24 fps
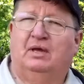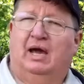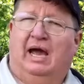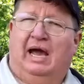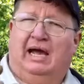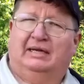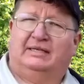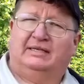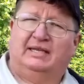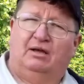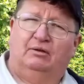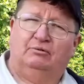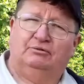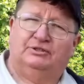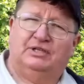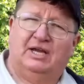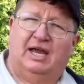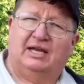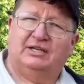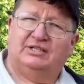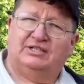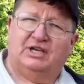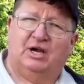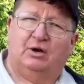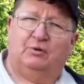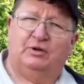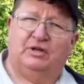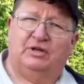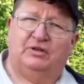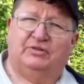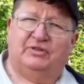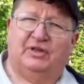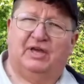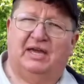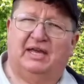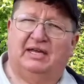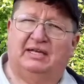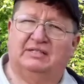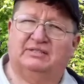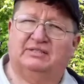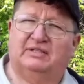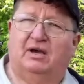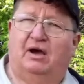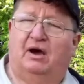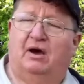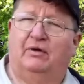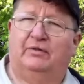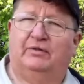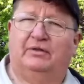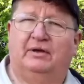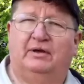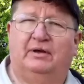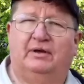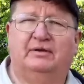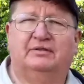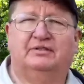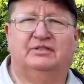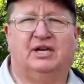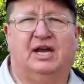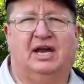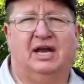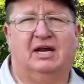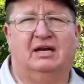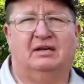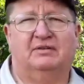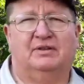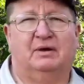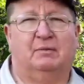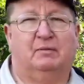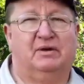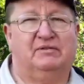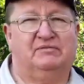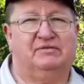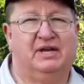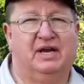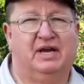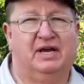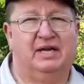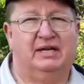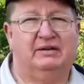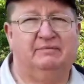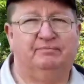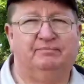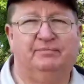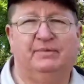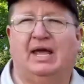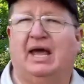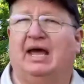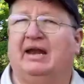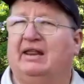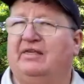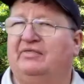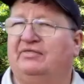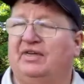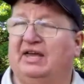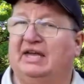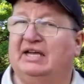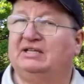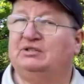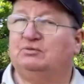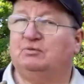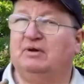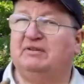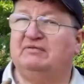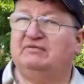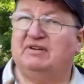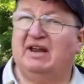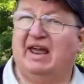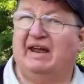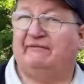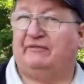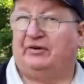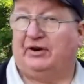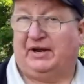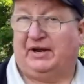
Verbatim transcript: I told you I show you things on the channel that we've done and then things we've never